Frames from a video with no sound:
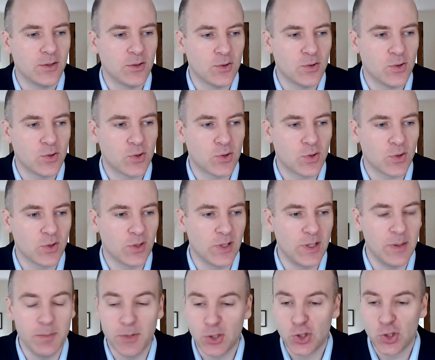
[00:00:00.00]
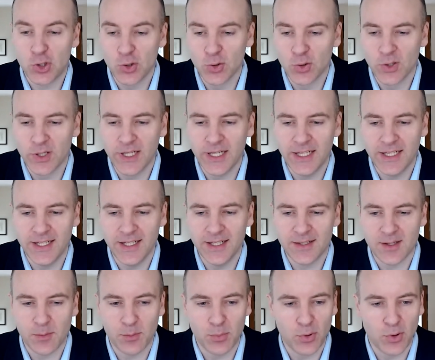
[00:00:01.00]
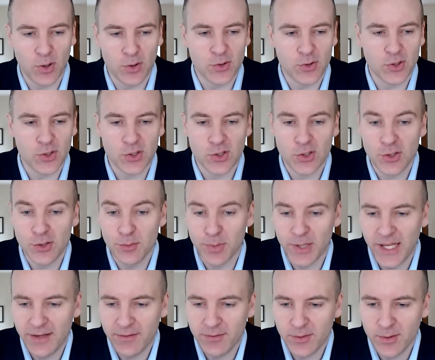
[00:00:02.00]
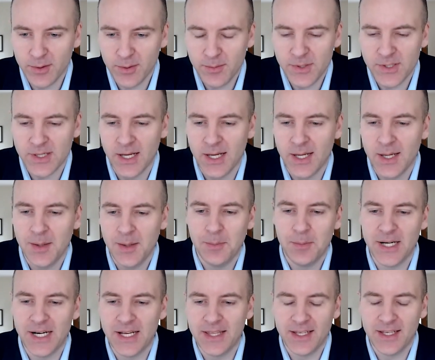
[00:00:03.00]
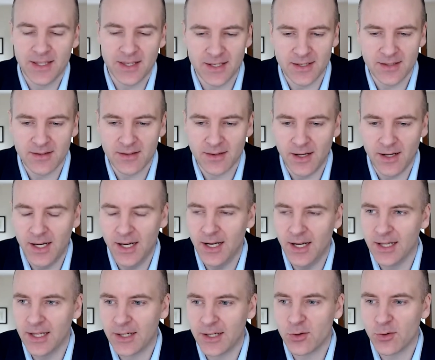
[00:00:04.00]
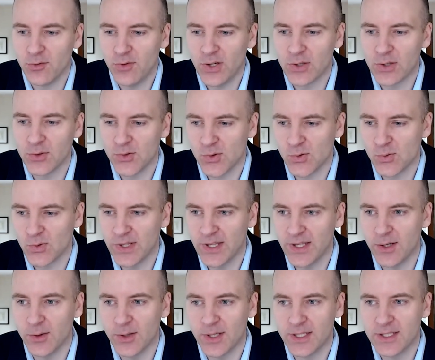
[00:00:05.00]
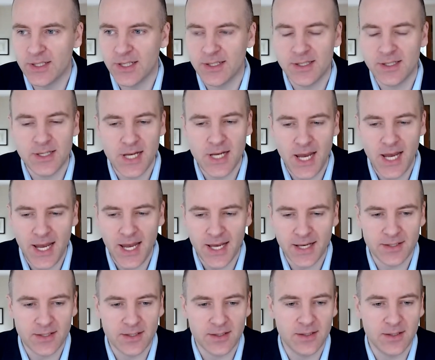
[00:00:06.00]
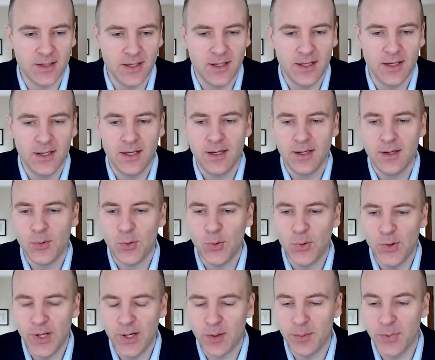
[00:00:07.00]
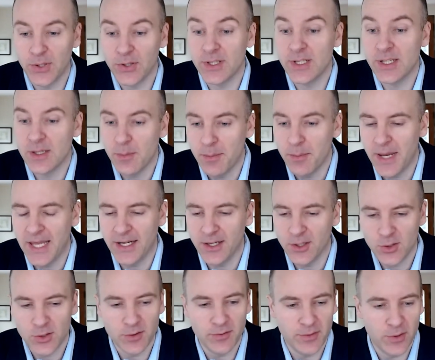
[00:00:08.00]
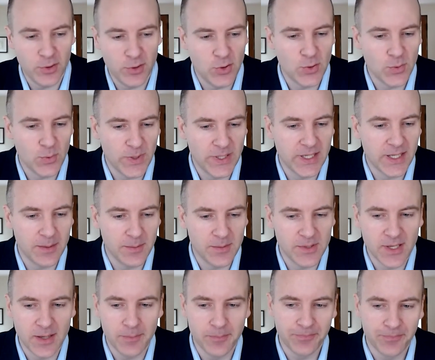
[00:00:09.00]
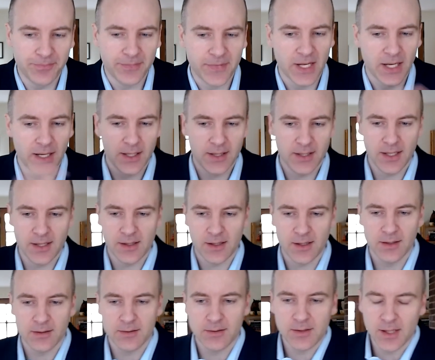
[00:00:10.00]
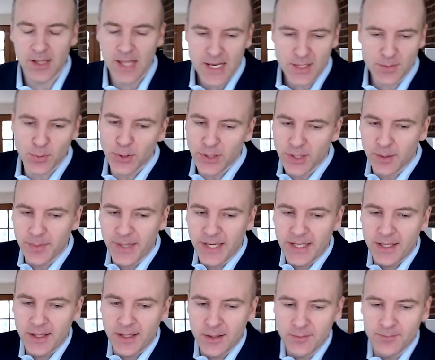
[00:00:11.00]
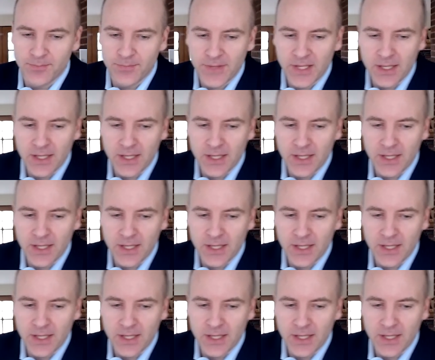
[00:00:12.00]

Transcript: certainly mature in its approach to platforms, but I think this electric vehicles is really going to test their ability to manage divergence when it comes up. And then the last point I'll make here